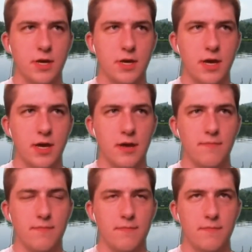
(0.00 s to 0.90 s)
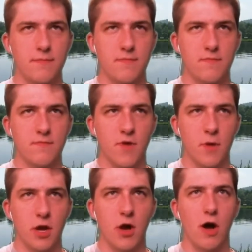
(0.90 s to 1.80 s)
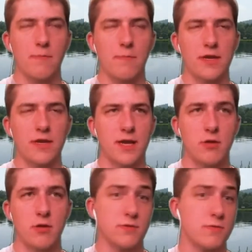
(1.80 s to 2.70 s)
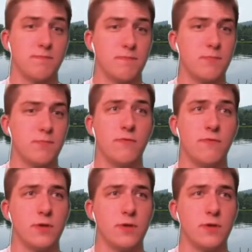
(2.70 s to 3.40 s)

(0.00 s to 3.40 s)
Um, Oh. from a co-op, and they looked beautiful.